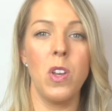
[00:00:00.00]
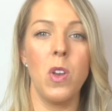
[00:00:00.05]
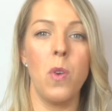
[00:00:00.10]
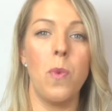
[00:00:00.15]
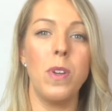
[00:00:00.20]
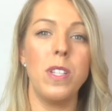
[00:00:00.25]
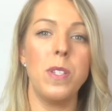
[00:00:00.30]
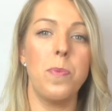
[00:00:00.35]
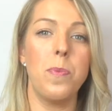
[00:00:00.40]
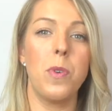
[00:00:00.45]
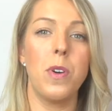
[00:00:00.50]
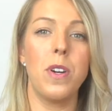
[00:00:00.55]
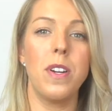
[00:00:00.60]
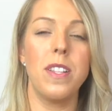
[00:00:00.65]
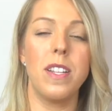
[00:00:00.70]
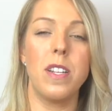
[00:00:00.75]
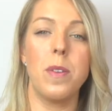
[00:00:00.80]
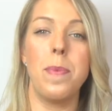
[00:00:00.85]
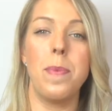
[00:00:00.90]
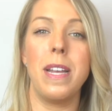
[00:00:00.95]
What's more,
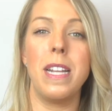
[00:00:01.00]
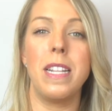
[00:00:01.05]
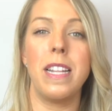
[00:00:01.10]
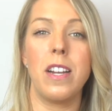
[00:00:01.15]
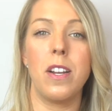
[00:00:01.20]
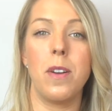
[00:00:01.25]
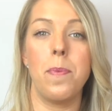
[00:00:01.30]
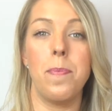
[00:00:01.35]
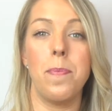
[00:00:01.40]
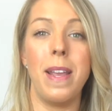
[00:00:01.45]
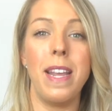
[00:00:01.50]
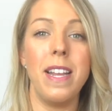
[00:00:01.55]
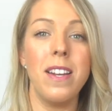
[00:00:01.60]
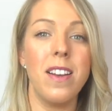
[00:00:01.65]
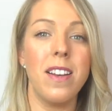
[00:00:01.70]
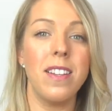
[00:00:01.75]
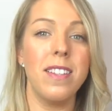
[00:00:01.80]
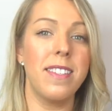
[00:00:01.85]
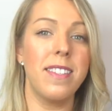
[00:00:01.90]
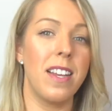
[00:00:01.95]
the demand letter may
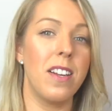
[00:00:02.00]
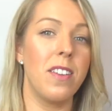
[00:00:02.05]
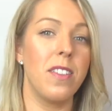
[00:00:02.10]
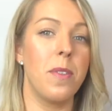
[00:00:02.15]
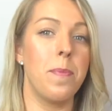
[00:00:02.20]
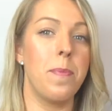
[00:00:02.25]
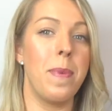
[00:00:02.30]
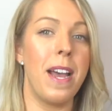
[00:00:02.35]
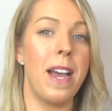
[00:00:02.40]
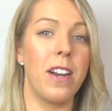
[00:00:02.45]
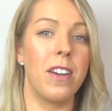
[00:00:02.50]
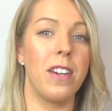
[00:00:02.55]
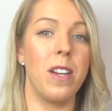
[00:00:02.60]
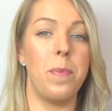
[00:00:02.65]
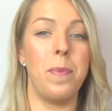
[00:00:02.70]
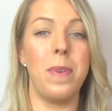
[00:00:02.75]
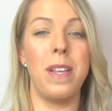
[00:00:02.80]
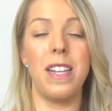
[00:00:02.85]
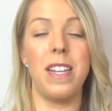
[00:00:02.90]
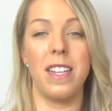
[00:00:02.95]
not settle the matter
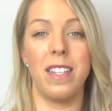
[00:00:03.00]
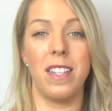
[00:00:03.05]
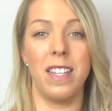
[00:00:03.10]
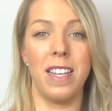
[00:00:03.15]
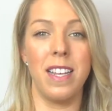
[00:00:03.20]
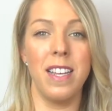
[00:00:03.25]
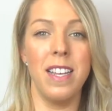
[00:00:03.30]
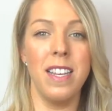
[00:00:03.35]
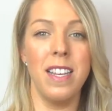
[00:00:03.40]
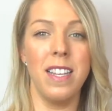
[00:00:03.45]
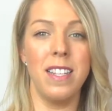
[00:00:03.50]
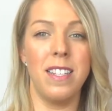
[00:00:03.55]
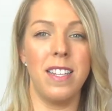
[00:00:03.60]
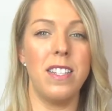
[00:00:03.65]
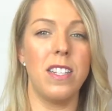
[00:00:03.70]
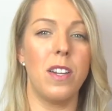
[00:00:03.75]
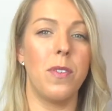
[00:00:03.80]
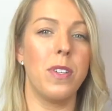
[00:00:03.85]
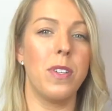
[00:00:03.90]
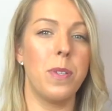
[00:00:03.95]
immediately,
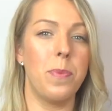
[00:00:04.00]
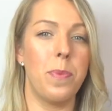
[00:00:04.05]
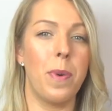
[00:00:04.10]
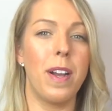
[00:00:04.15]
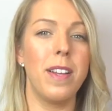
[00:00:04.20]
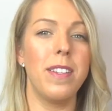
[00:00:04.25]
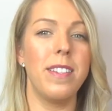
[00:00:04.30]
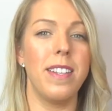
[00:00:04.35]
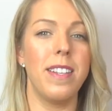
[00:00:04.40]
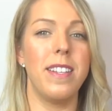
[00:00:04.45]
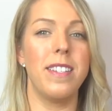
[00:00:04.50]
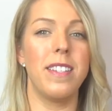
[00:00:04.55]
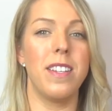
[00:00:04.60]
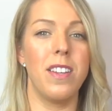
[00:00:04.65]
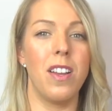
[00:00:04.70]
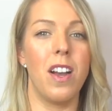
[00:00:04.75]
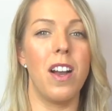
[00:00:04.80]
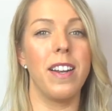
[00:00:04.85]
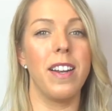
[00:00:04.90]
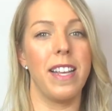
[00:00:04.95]
since a response is
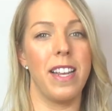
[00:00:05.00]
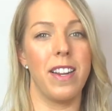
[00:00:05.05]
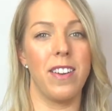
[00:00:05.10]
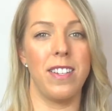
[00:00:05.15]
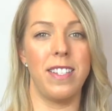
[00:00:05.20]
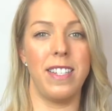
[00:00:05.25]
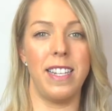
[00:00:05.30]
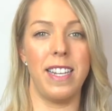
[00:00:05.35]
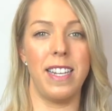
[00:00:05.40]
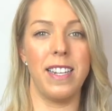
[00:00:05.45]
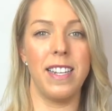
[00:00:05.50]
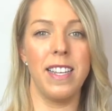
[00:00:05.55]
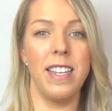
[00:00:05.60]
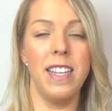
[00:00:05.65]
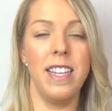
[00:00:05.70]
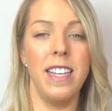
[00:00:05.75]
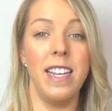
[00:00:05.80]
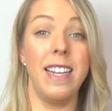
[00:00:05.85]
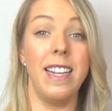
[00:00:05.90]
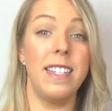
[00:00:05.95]
not guaranteed.
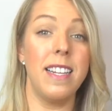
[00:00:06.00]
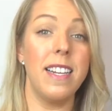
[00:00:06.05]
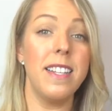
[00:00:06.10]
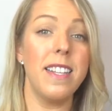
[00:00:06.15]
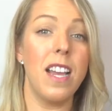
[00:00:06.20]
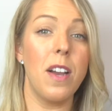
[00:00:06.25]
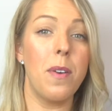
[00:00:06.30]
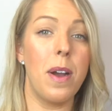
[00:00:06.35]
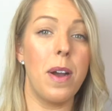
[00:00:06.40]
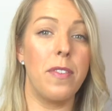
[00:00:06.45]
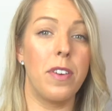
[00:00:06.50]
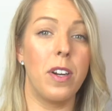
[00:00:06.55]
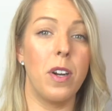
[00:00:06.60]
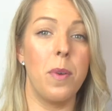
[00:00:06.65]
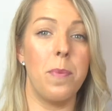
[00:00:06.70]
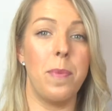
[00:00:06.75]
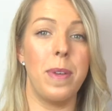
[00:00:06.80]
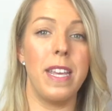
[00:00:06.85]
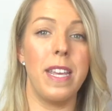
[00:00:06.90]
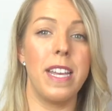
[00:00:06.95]
It does, however,
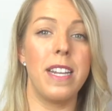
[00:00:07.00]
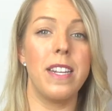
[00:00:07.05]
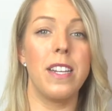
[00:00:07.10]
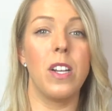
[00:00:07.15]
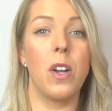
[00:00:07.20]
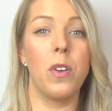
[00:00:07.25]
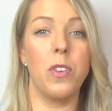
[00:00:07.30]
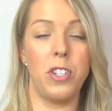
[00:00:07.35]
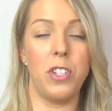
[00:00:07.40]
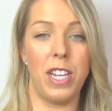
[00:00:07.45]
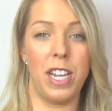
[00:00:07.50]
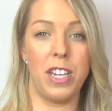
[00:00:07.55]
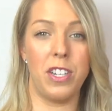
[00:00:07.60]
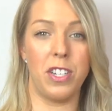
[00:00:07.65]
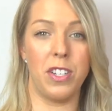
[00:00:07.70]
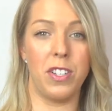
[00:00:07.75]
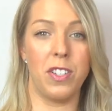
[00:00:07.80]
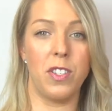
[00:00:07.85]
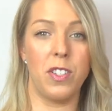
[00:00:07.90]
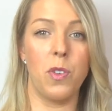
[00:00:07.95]
begin
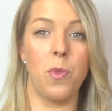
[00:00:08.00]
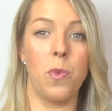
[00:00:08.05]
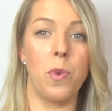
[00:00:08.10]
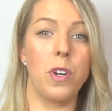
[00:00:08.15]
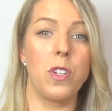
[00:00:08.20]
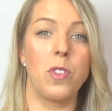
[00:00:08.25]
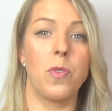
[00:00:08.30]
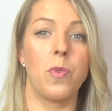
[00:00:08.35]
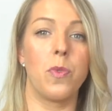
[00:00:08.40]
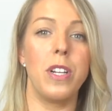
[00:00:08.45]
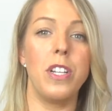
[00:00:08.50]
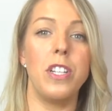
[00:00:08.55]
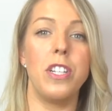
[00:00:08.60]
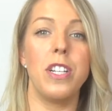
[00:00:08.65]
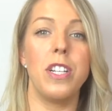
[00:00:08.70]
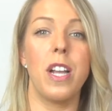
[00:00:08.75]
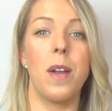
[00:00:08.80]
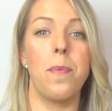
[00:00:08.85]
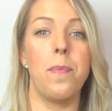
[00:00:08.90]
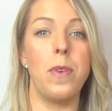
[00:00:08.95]
negotiations towards
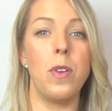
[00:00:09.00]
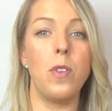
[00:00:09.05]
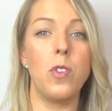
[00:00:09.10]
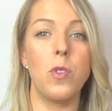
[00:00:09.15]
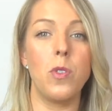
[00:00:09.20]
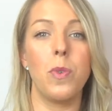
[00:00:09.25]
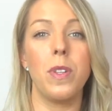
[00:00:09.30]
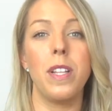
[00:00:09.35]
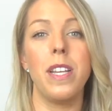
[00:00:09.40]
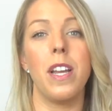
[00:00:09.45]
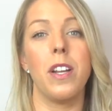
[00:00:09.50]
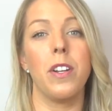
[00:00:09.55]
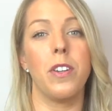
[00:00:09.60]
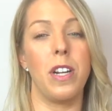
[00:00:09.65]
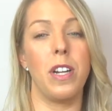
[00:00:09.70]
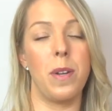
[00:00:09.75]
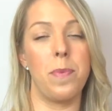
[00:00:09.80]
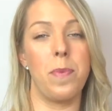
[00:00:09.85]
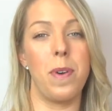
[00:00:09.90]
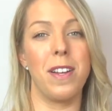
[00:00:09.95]
reaching a mutually
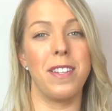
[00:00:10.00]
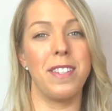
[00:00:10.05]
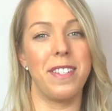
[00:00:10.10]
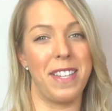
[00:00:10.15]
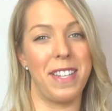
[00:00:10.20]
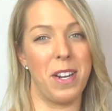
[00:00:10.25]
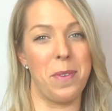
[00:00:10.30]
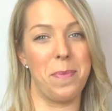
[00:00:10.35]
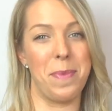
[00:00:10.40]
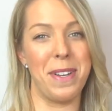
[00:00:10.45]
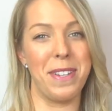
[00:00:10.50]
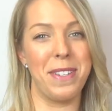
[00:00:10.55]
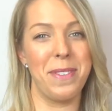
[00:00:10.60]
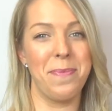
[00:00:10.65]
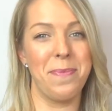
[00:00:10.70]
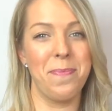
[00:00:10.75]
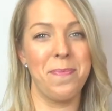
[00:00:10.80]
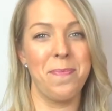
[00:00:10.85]
agreed upon settlement.